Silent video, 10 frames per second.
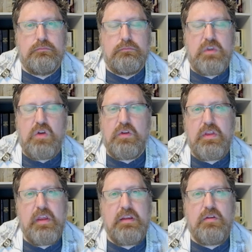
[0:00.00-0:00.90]
The only
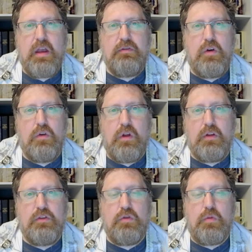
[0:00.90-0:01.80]
thing you'll have to hold on
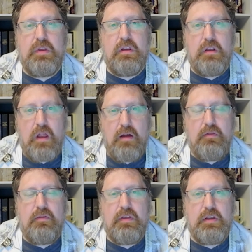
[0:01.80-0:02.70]
to will be the love
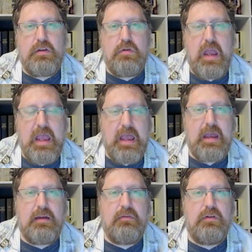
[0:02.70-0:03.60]
that you
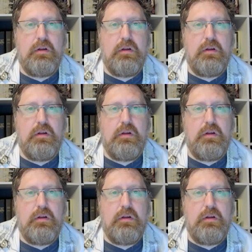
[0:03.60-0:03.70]
have